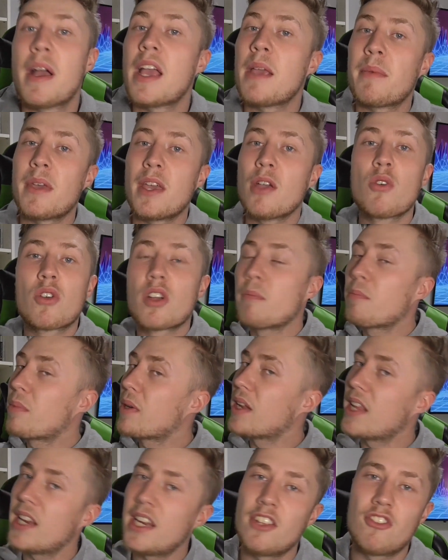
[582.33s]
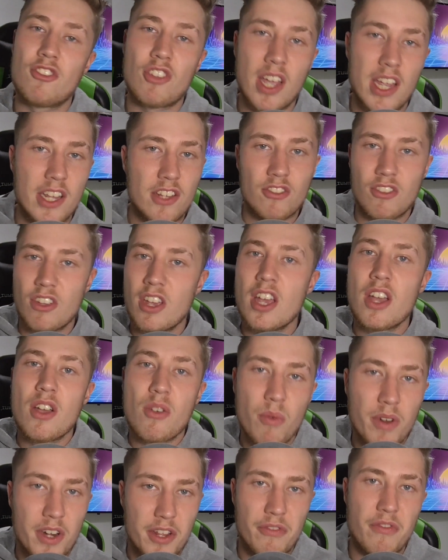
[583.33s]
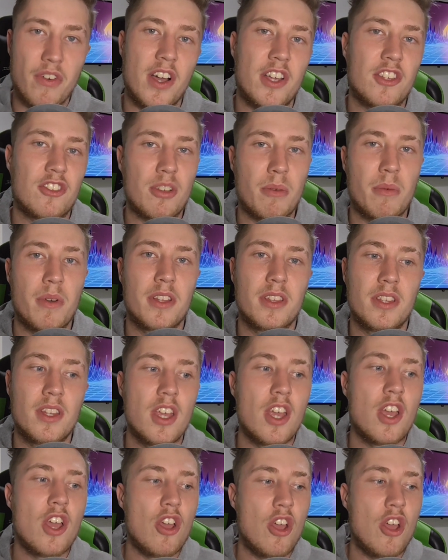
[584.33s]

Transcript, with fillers: Maybe he'll completely change when he fights someone